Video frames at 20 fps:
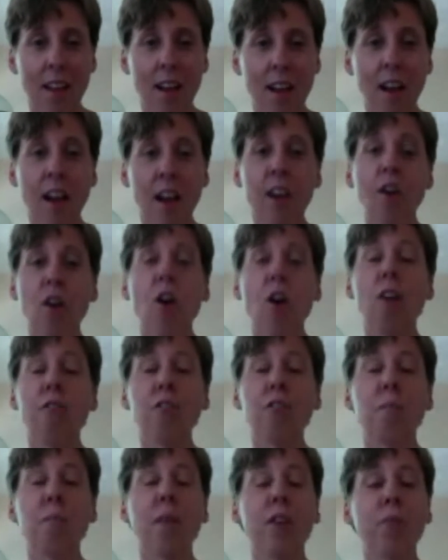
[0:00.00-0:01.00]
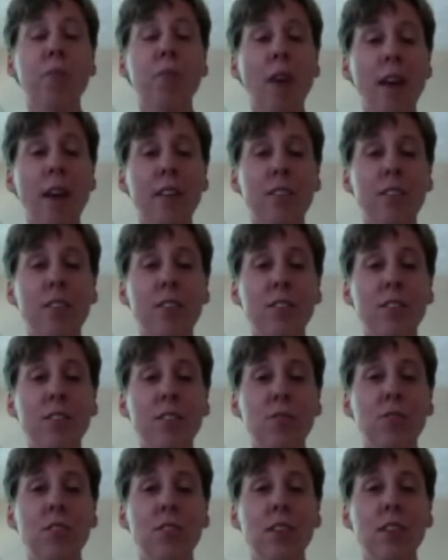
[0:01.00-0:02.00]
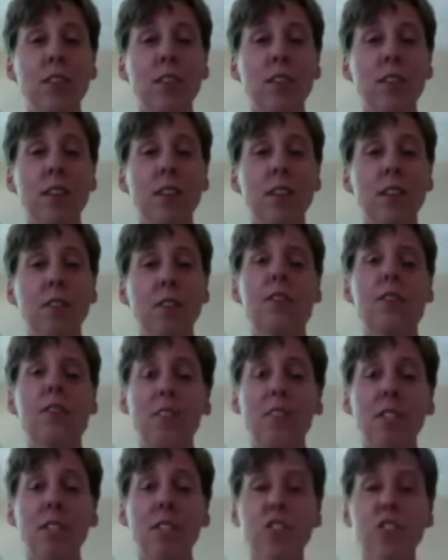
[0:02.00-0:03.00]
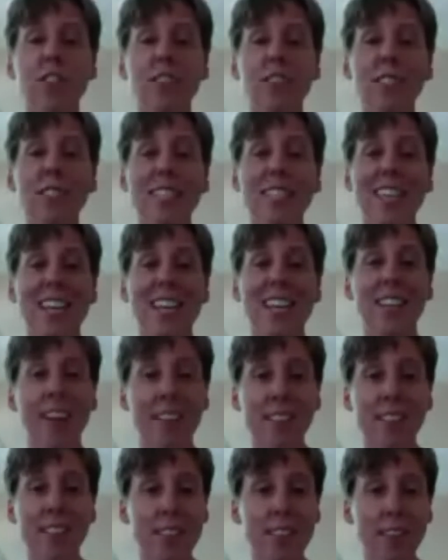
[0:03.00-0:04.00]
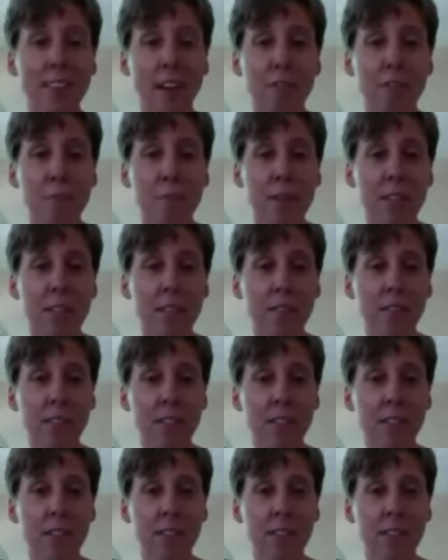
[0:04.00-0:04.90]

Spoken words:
I offer my gratitude for the teachings and lessons I've been given.